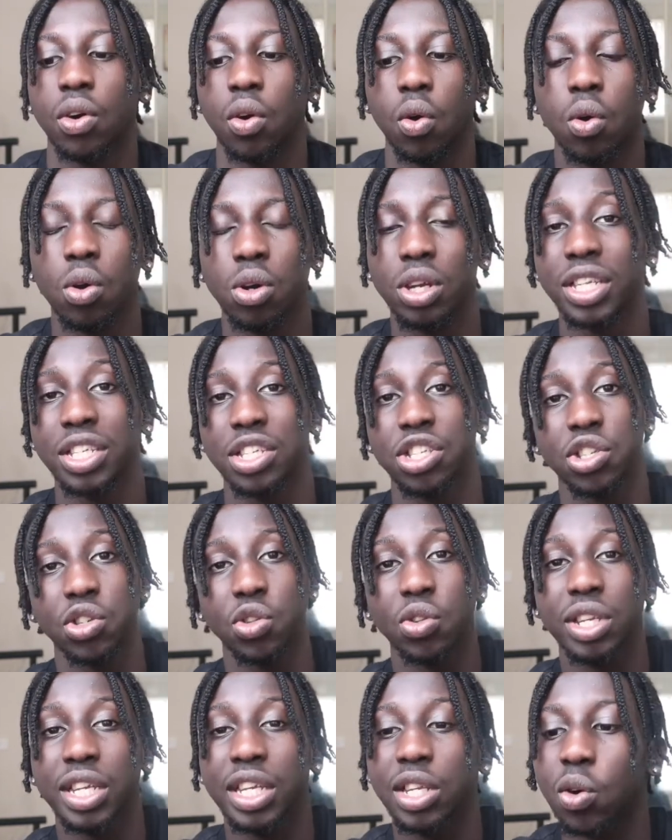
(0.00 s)
Audience,
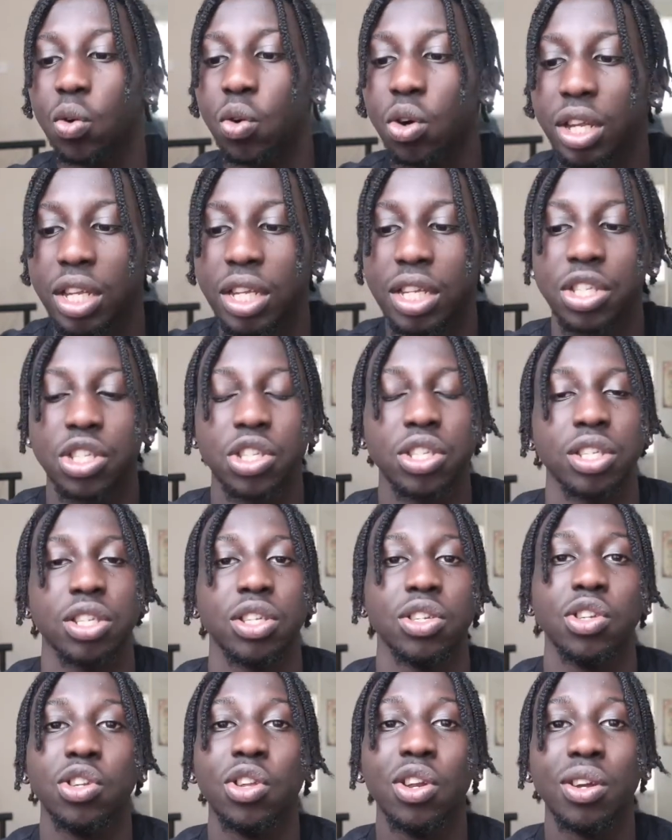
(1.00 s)
you need audience.
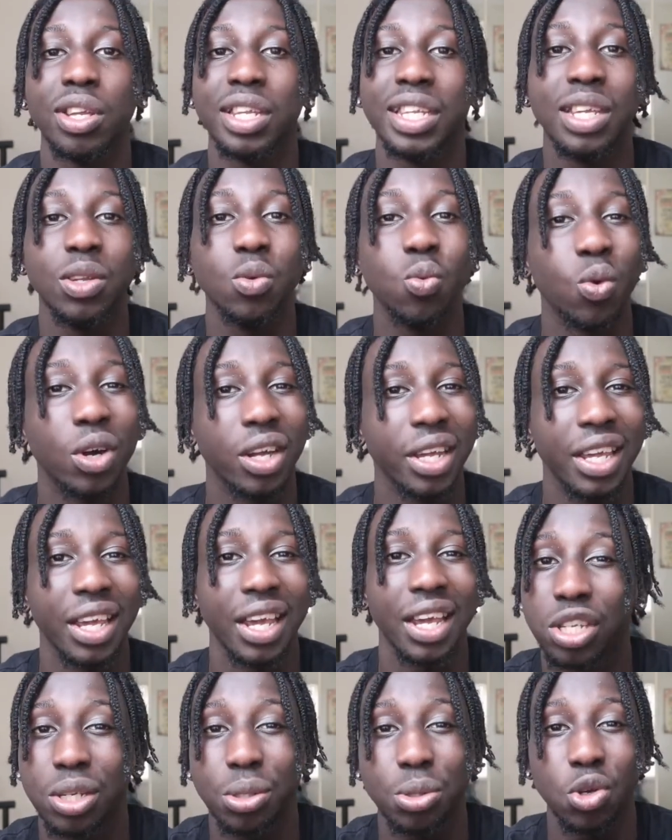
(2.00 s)
You don't need
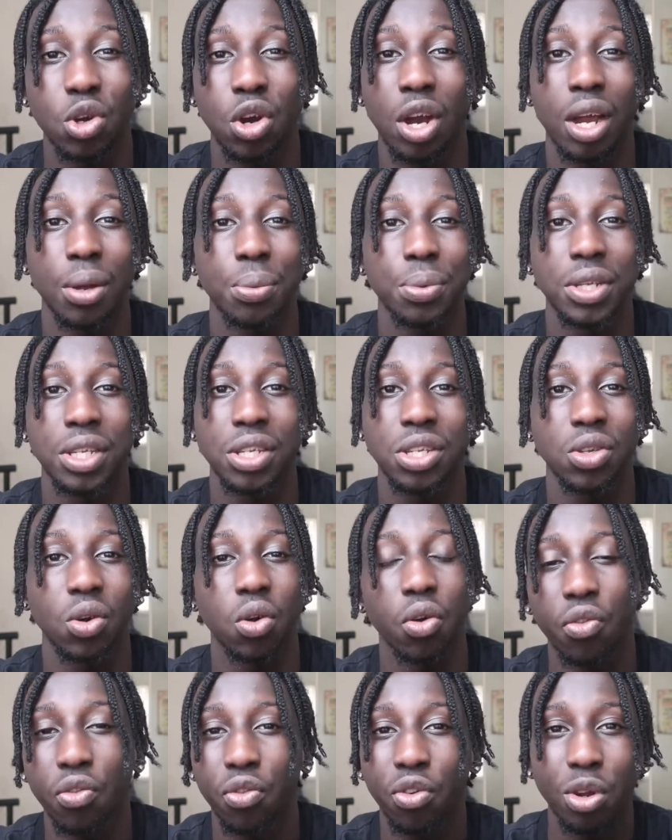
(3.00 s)
1k subscribers
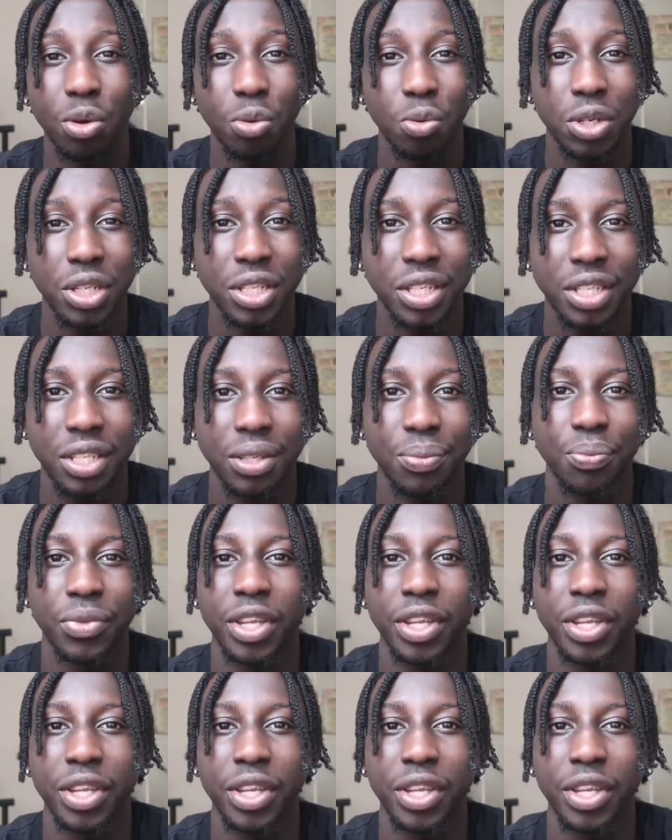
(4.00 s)
or followers.